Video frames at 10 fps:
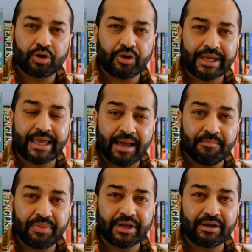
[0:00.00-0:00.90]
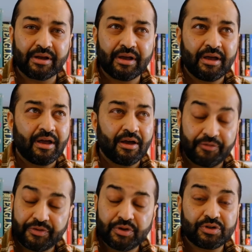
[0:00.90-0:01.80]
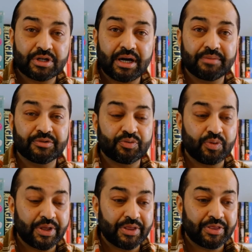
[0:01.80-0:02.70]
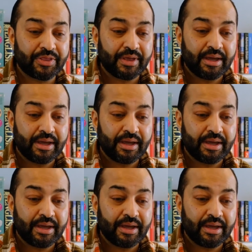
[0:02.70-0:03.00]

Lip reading: going camping a few times with